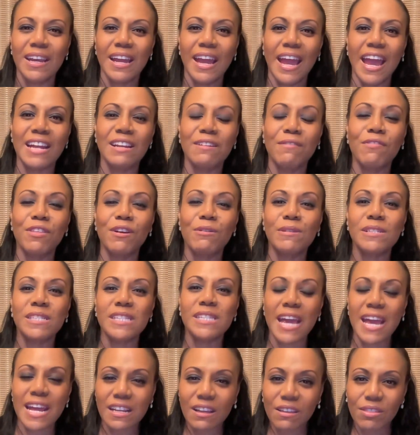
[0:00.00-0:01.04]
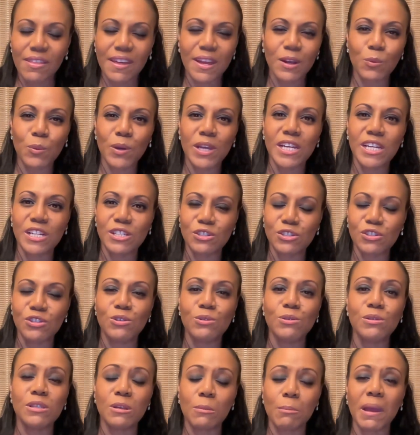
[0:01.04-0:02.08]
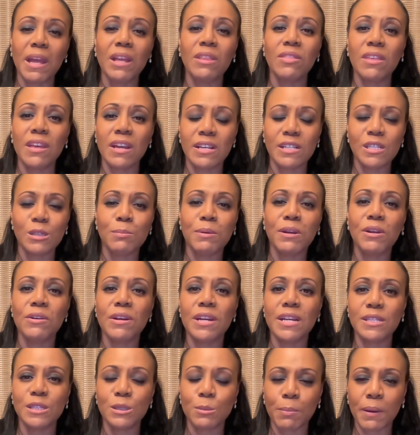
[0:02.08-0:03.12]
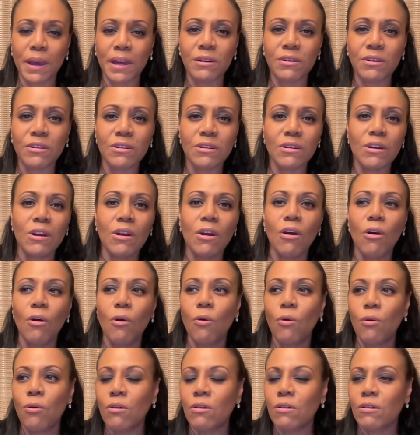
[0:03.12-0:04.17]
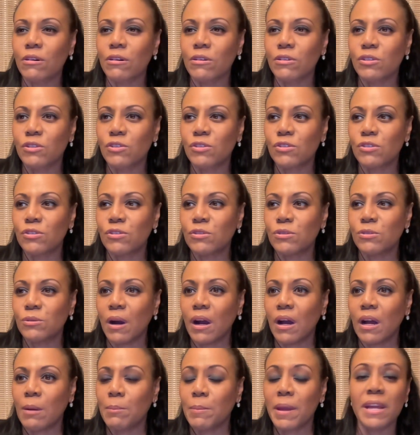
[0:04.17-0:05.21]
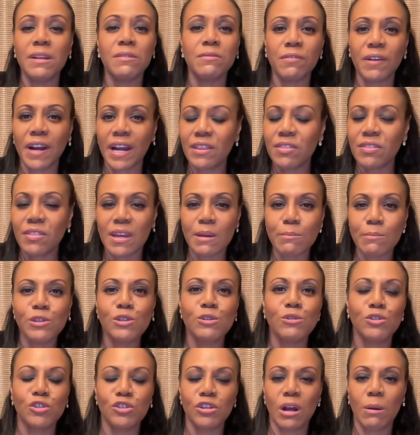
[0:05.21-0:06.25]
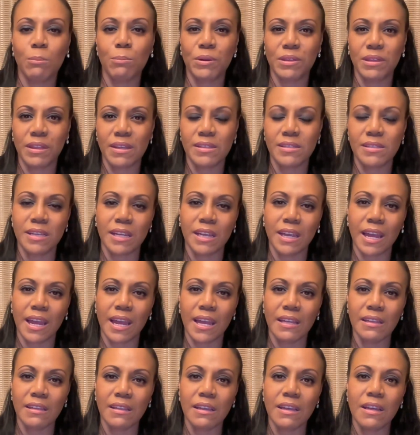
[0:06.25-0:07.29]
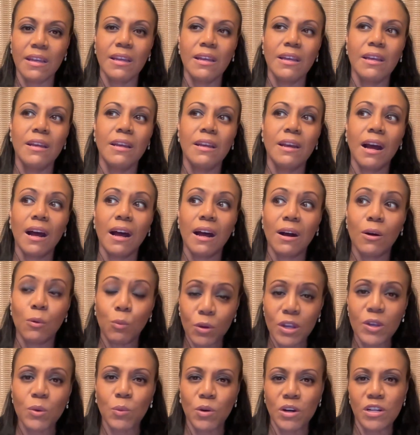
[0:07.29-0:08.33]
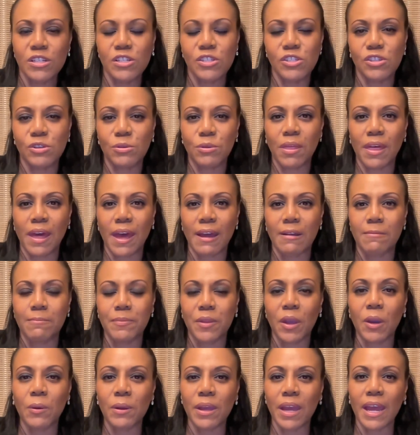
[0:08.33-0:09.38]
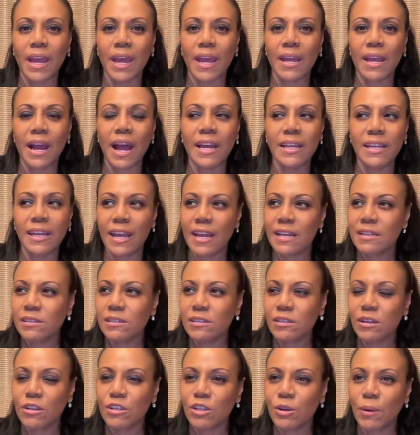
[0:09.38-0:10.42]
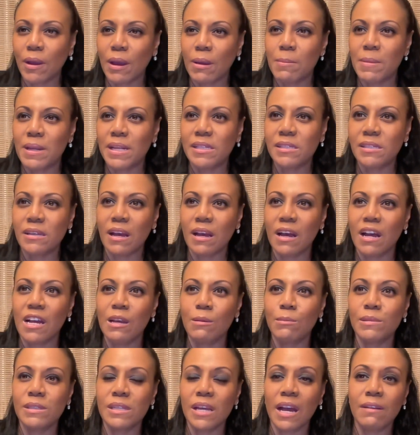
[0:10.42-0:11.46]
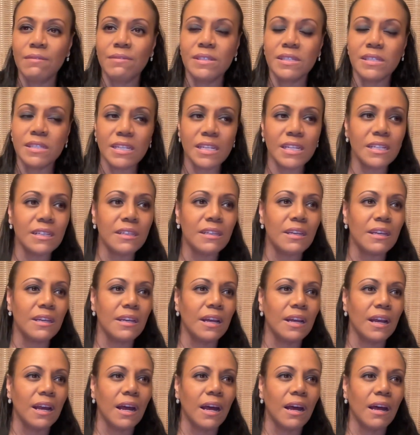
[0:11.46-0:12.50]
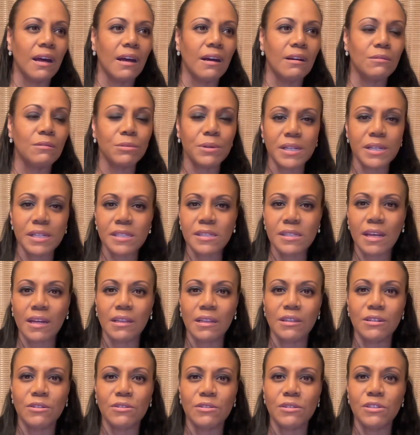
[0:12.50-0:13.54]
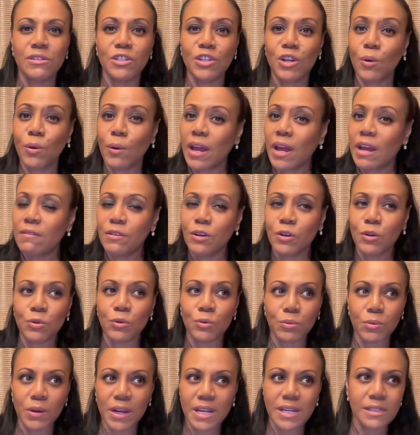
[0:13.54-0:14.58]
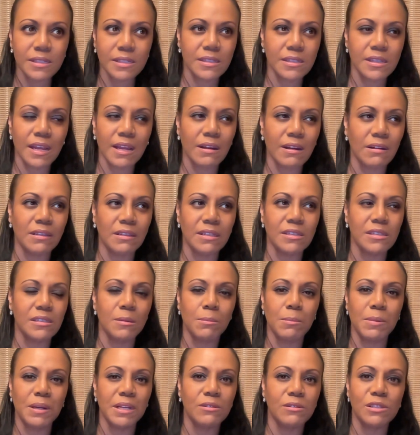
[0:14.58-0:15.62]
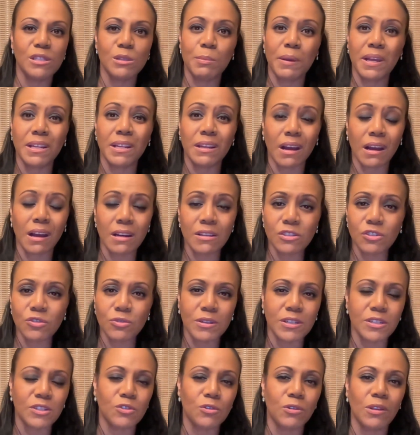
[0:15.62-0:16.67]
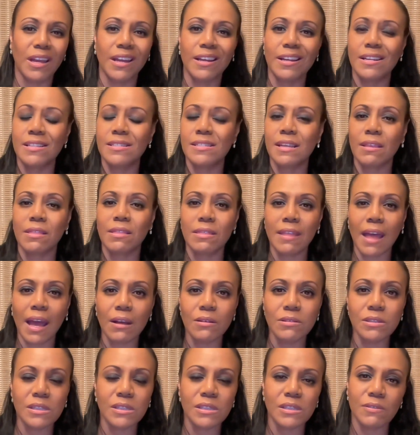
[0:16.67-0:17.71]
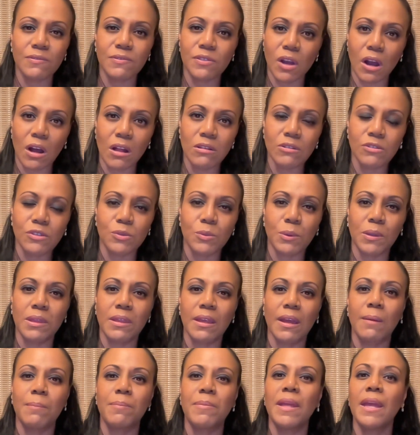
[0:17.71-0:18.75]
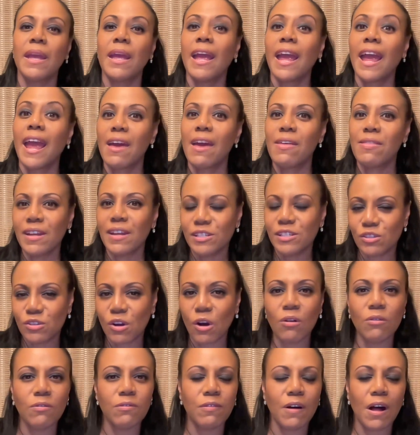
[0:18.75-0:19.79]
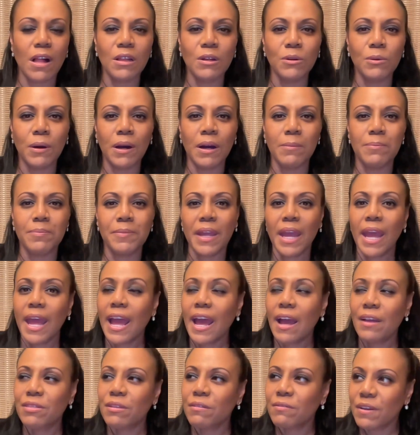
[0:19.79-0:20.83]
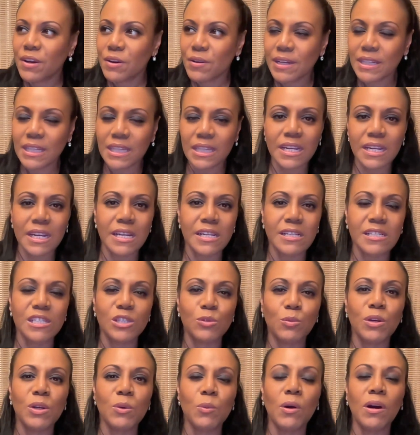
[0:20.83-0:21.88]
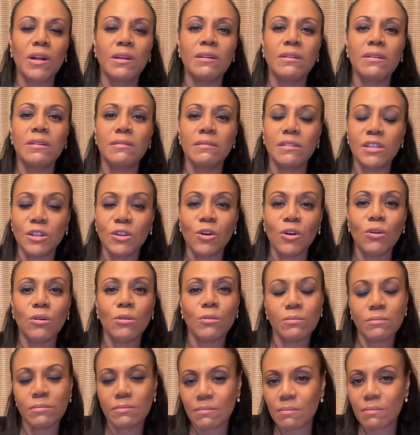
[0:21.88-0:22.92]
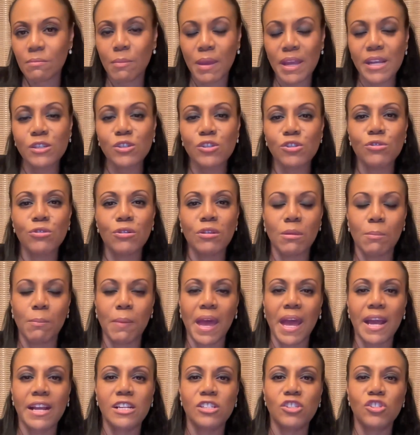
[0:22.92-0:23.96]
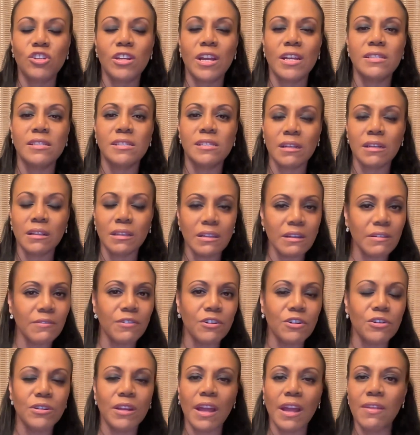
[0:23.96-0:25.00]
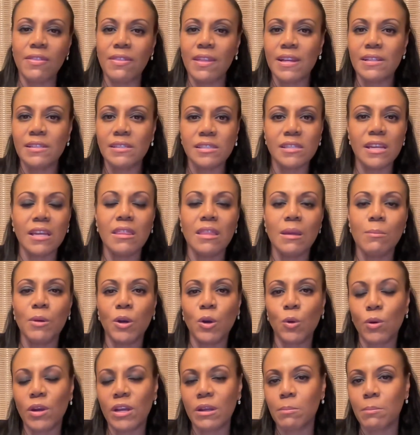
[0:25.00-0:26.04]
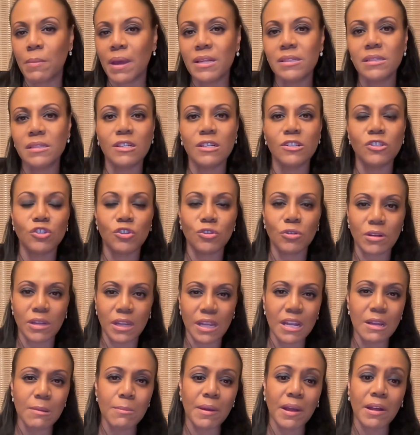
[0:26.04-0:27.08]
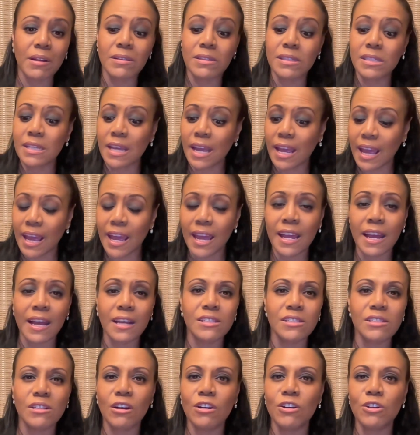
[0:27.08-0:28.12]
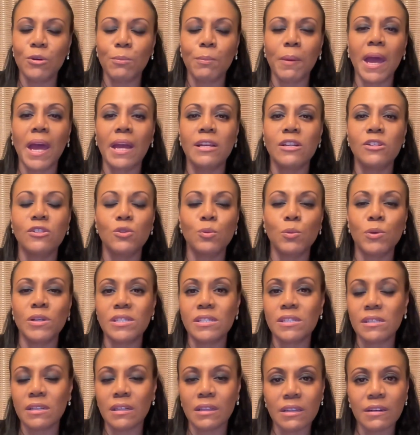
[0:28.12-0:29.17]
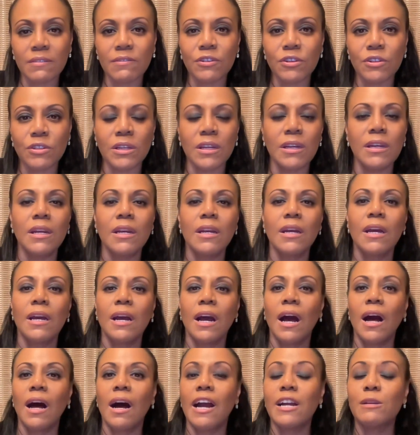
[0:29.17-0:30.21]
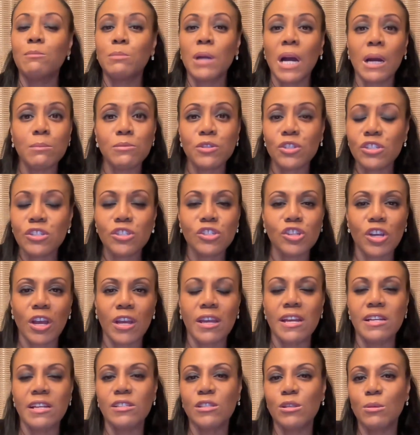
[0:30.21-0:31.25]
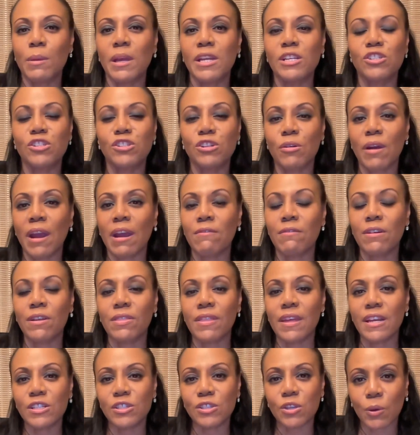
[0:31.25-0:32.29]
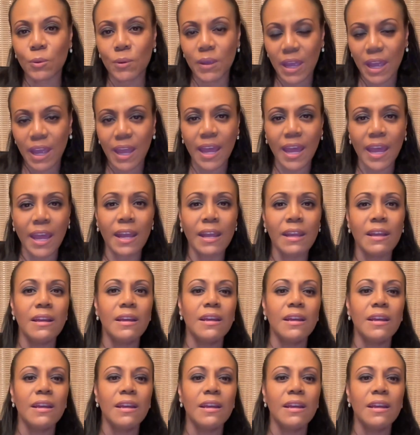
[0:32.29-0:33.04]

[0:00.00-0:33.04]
And if there is anything we can do to make the experience better, or to invite them to shop with us again, we want to do that. Okay. I can't tell you how many times I've seen resellers, have a great sale and somebody will spend hundreds or, like I said, thousands of dollars with them and they don't follow up. At the very least, we want to, make sure the package gets delivered and then send them a quick message or an email and say, hey, I saw your package was delivered. I'm just checking to make sure everything's okay.